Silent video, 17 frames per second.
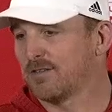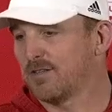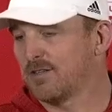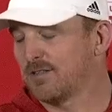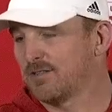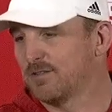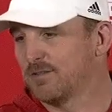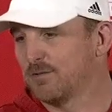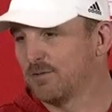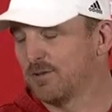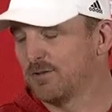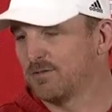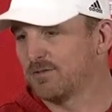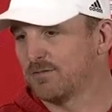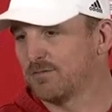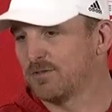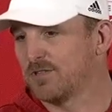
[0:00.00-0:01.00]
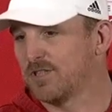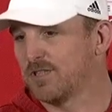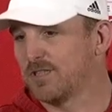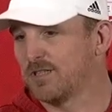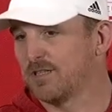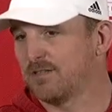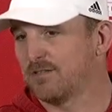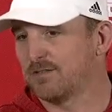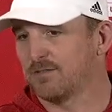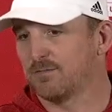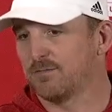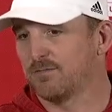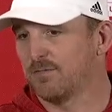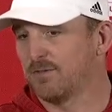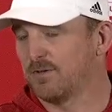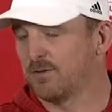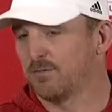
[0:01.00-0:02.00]
Uh, you know when he was at Virginia, he's a
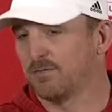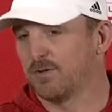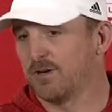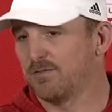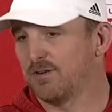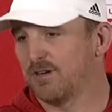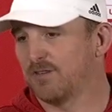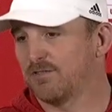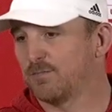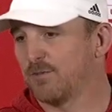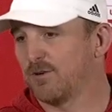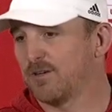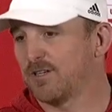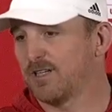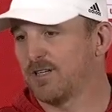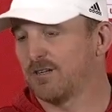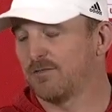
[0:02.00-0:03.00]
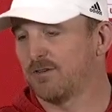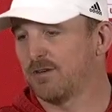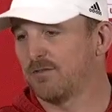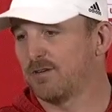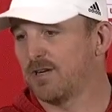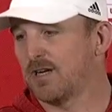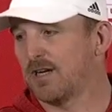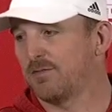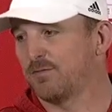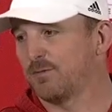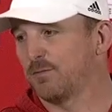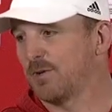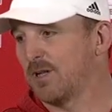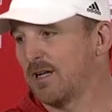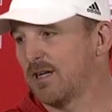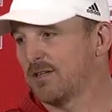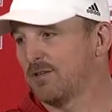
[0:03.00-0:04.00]
you know very very smart kid, very very high
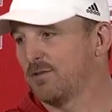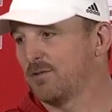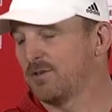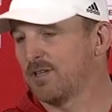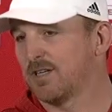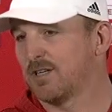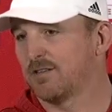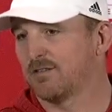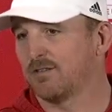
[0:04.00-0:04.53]
football IQ kid.